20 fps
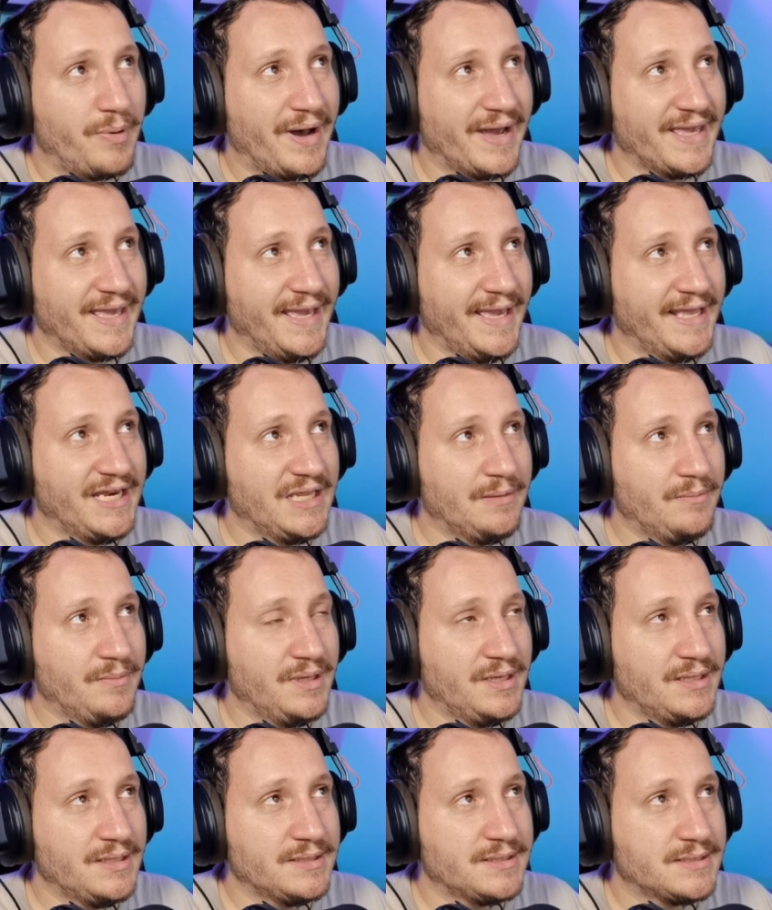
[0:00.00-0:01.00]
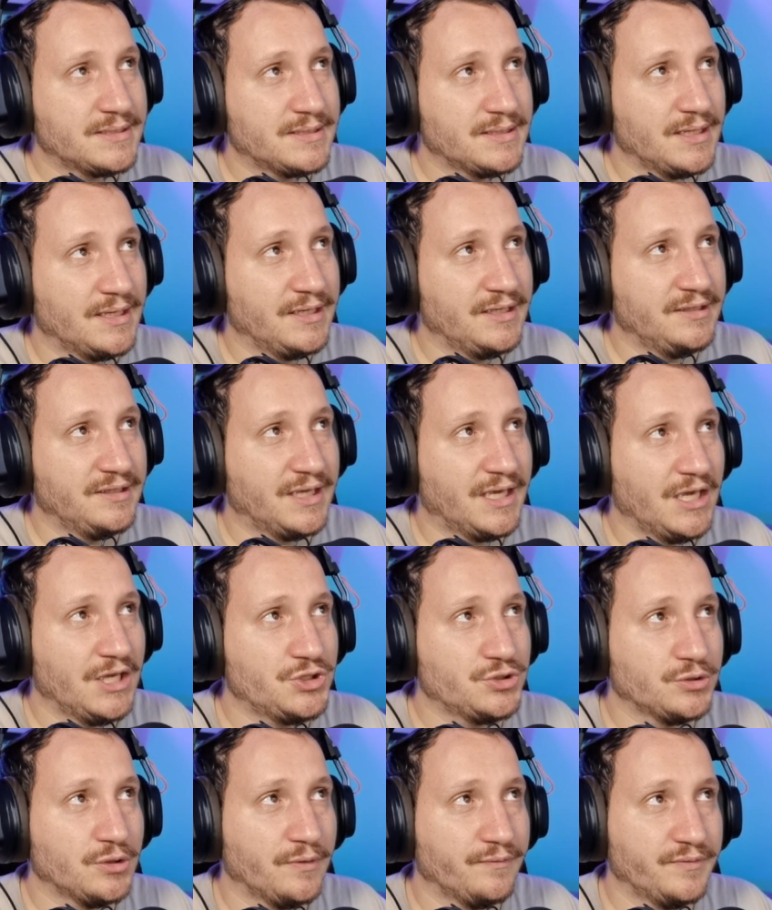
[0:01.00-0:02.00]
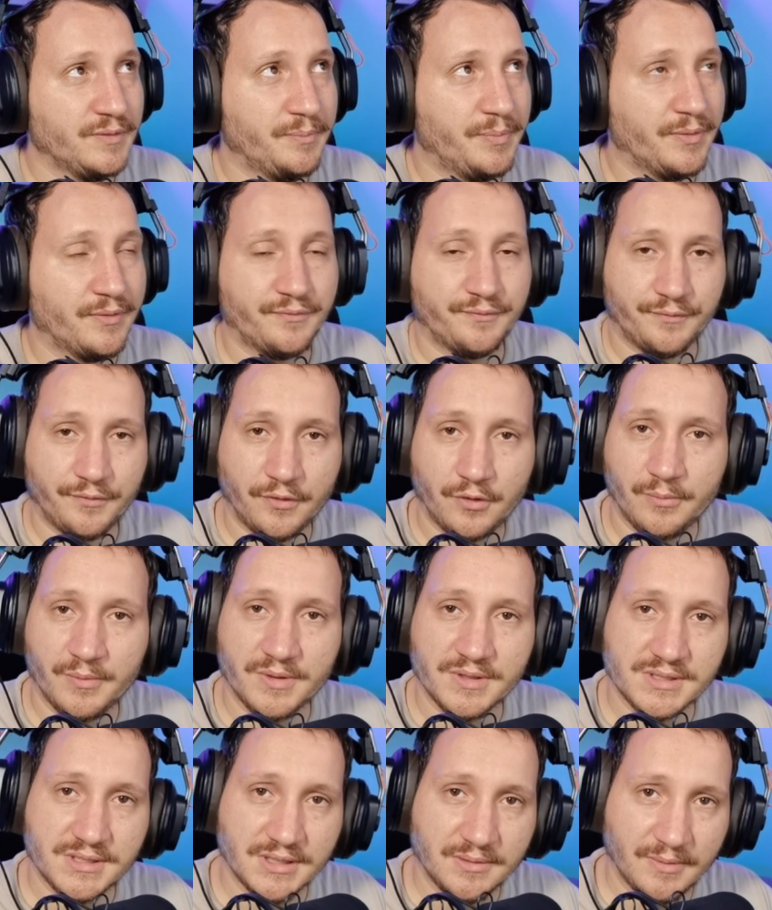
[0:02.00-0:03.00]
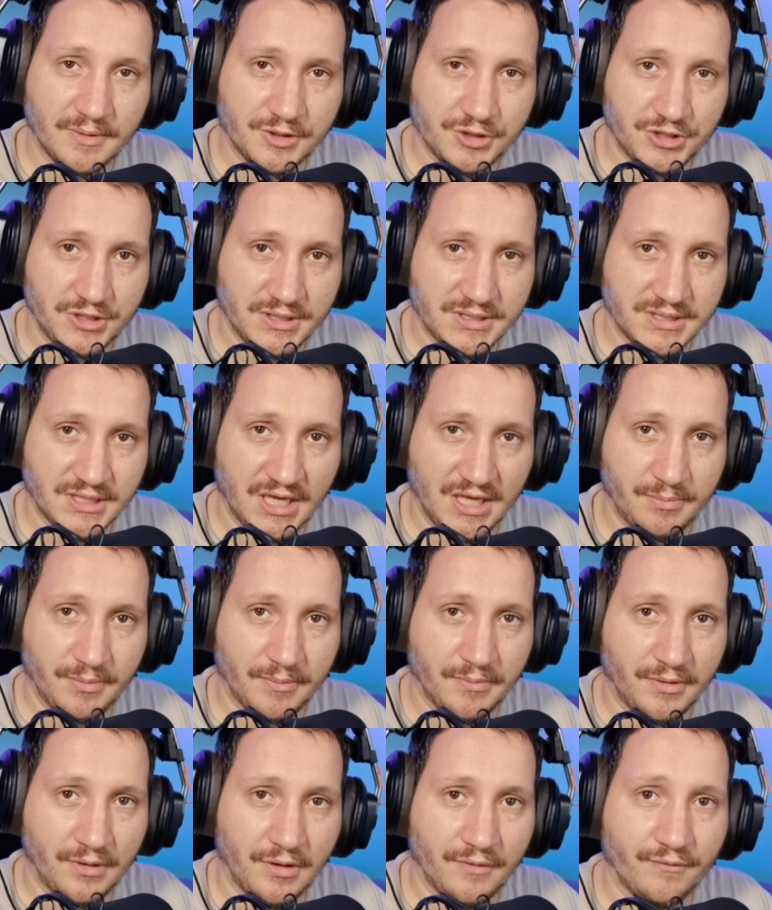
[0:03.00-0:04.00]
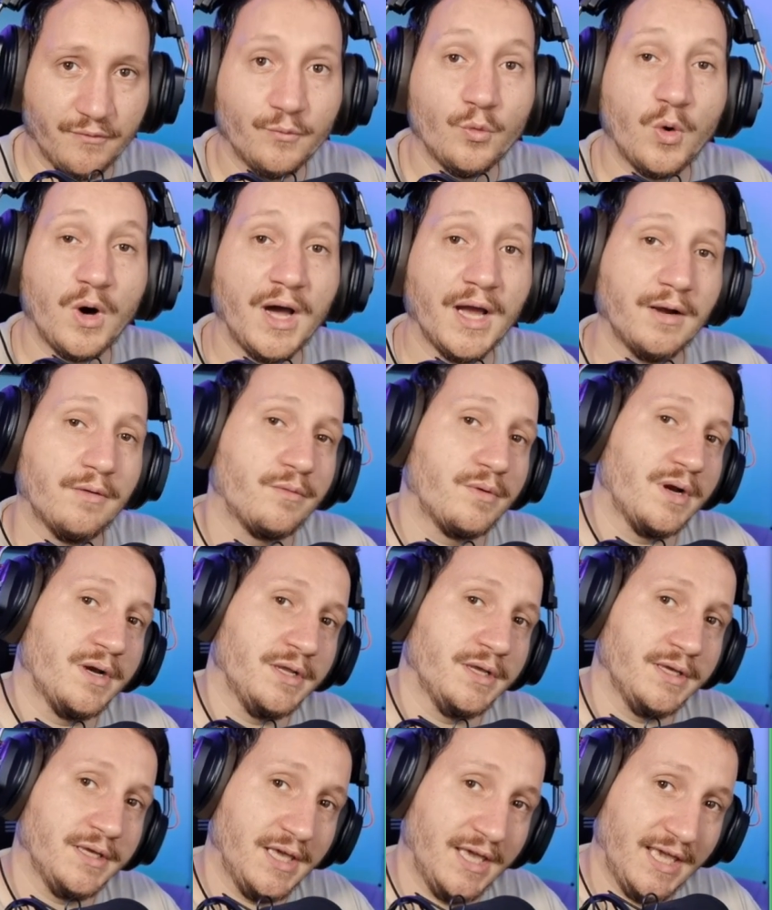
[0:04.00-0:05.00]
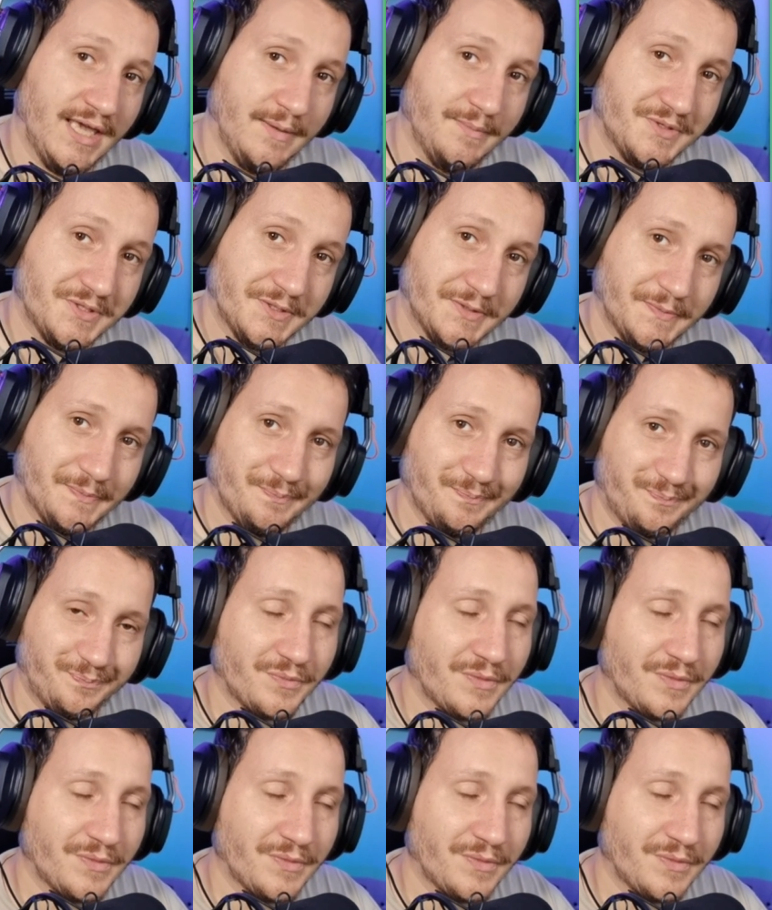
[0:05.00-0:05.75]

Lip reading: by any means an indication of the performance that the machine is capable of while running games.